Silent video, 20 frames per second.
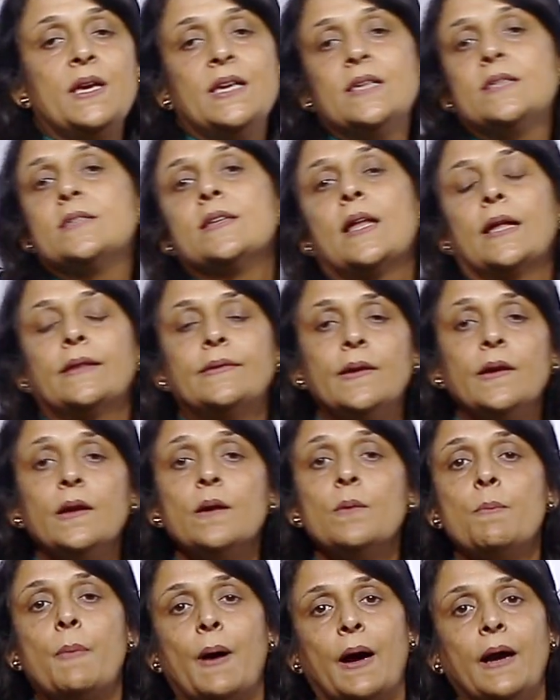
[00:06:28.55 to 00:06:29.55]
is
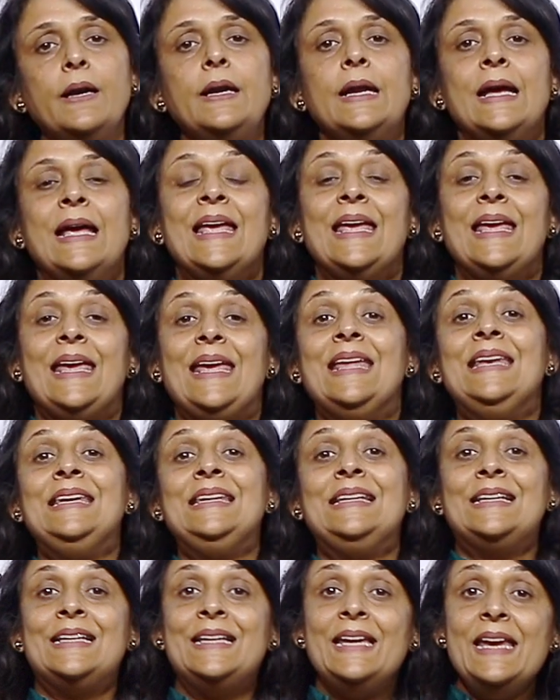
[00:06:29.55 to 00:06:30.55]
nothing but
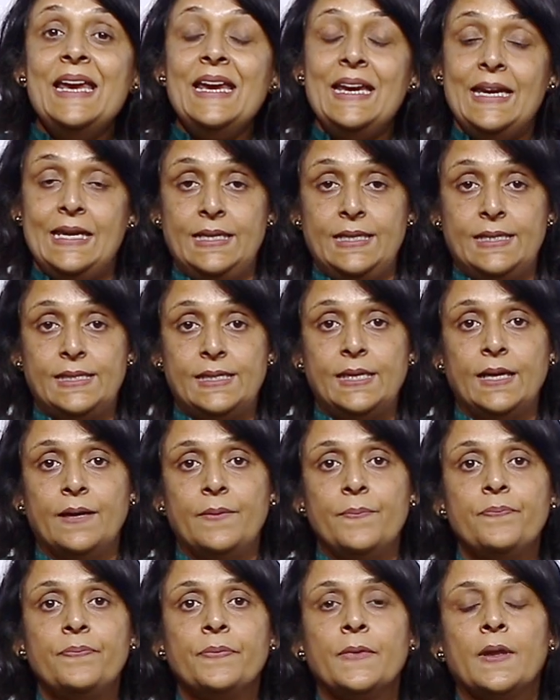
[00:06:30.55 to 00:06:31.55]
increased
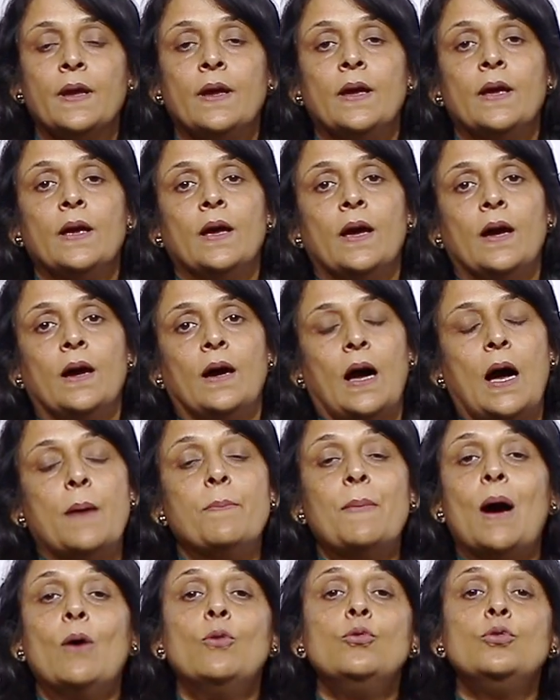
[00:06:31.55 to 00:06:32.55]

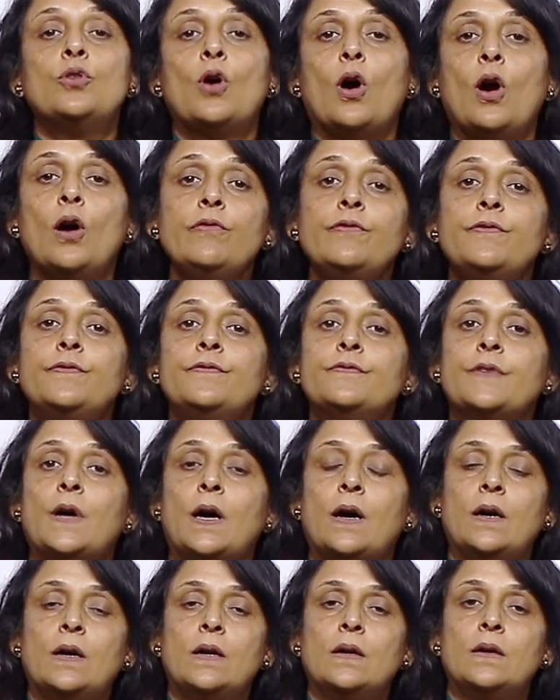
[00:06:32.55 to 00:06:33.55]
amount of
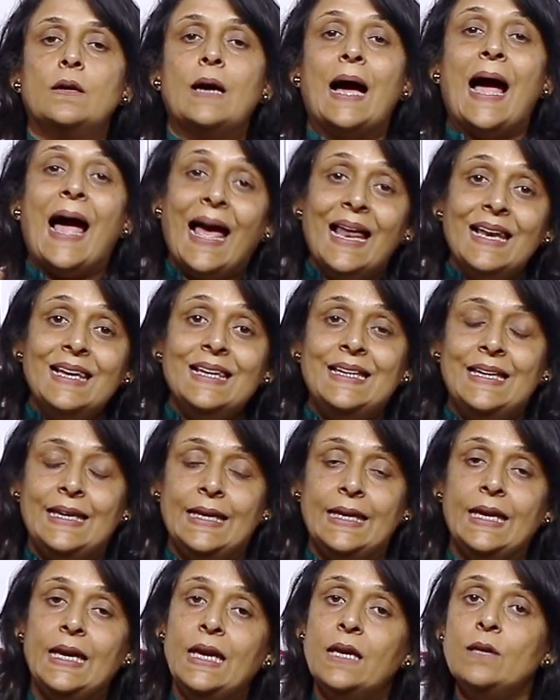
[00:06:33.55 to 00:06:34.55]

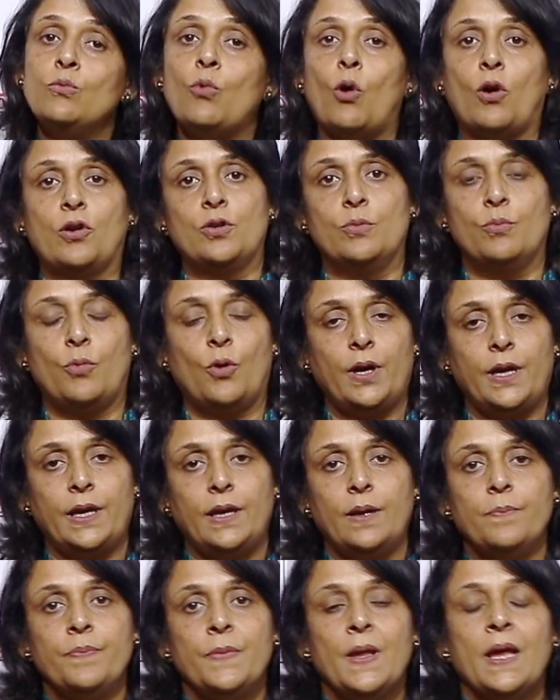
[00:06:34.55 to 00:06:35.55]
algae in water
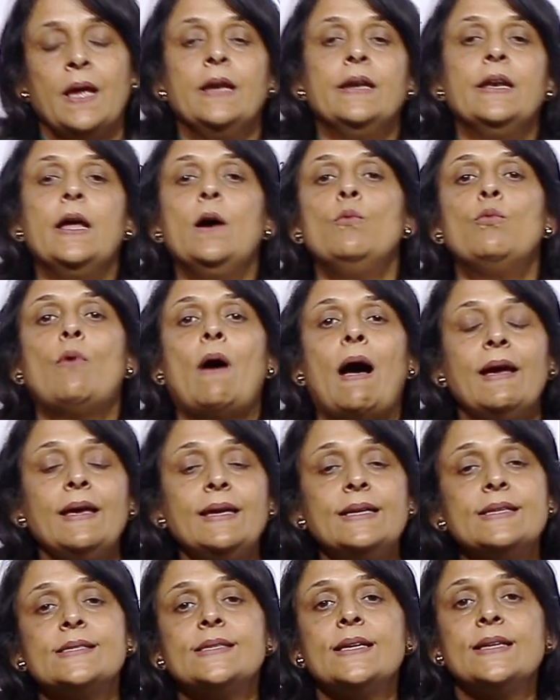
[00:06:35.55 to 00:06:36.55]
body. Now why
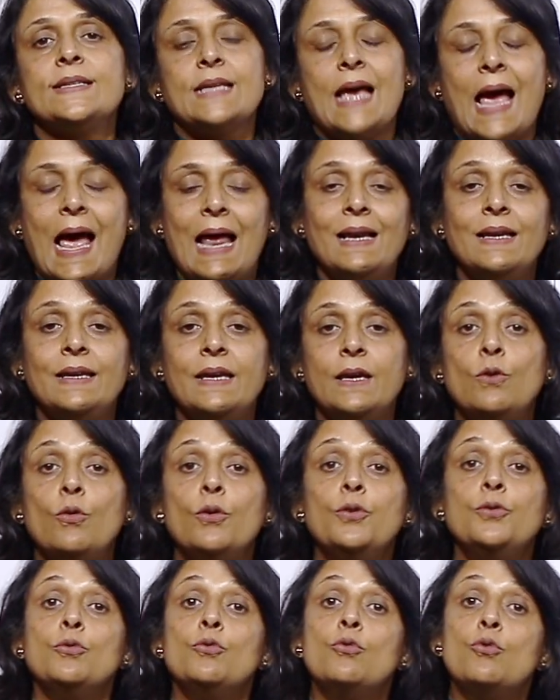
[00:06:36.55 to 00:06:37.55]
is this algae
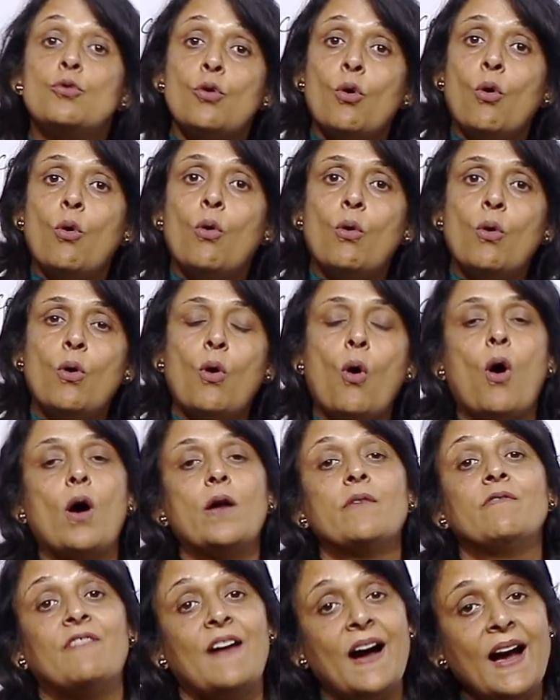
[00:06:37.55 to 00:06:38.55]
going to grow,
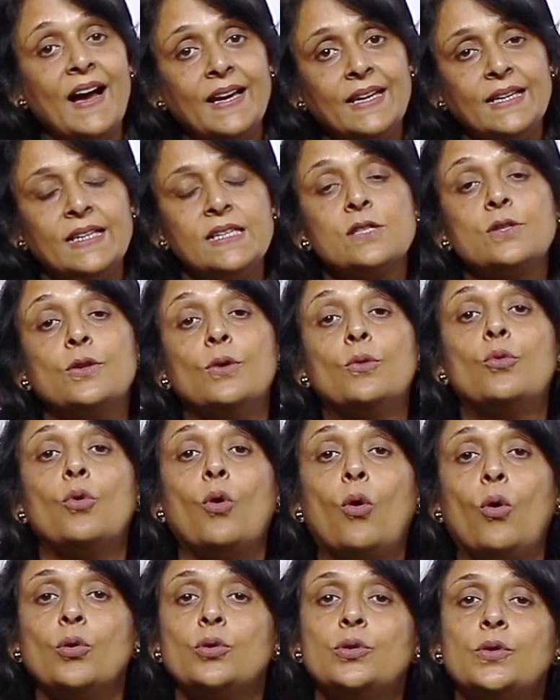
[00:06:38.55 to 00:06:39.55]
or why is the
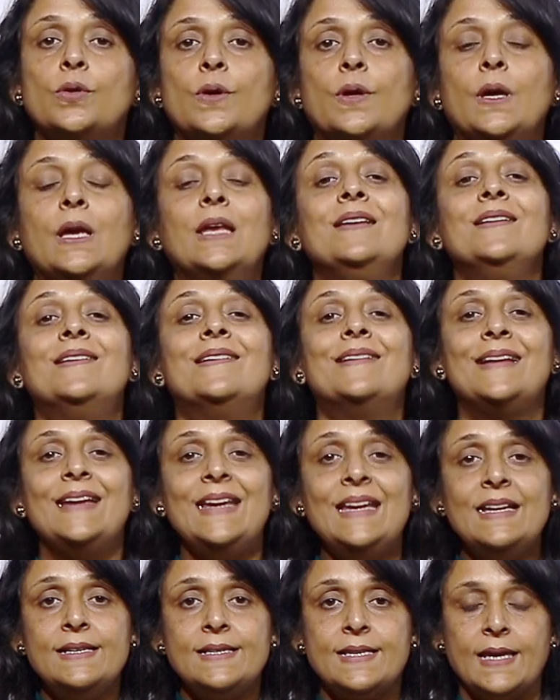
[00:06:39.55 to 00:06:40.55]
growth
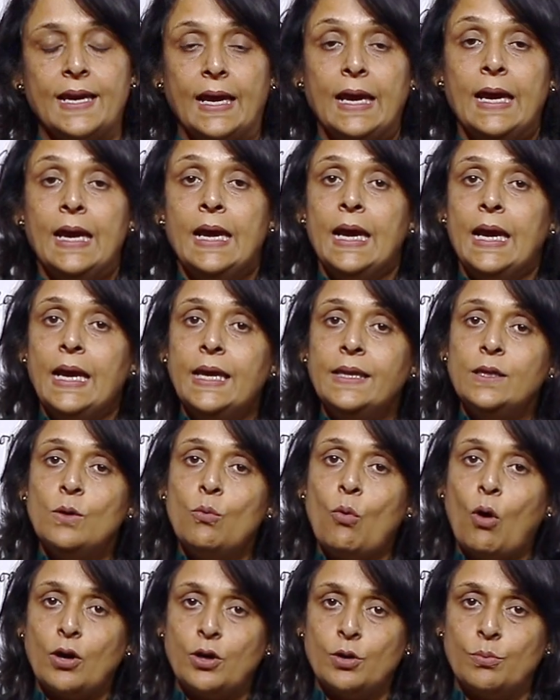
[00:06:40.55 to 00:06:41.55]
increasing in the
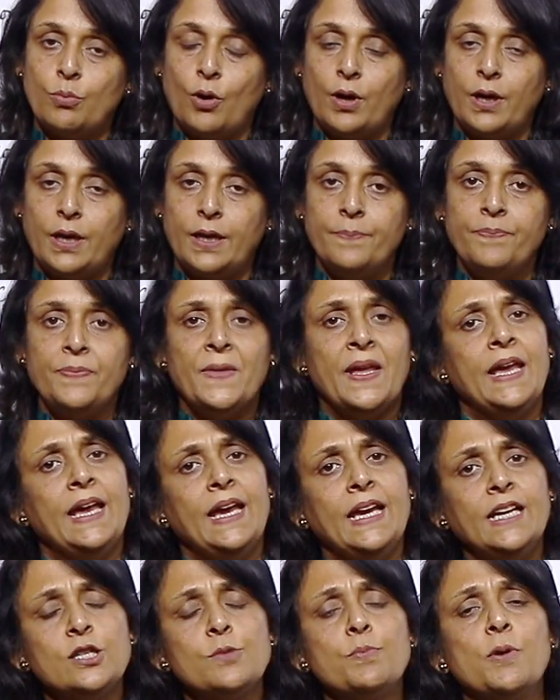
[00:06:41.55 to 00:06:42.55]
water body?
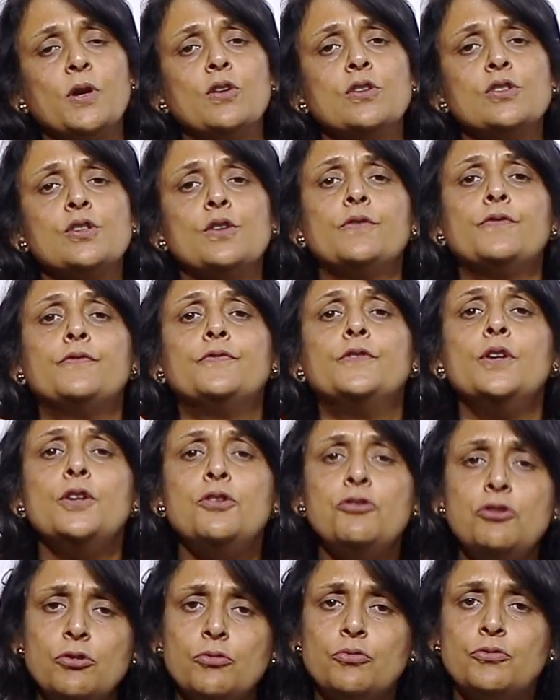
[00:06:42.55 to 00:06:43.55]
It's because of the
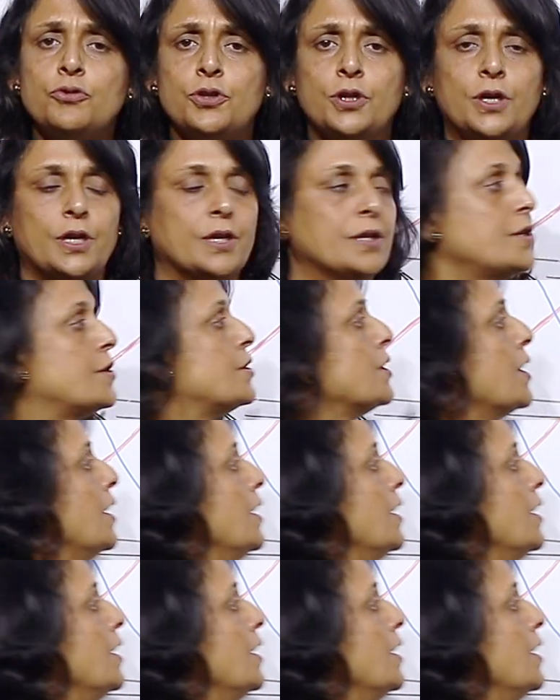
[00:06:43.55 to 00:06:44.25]
nutrients.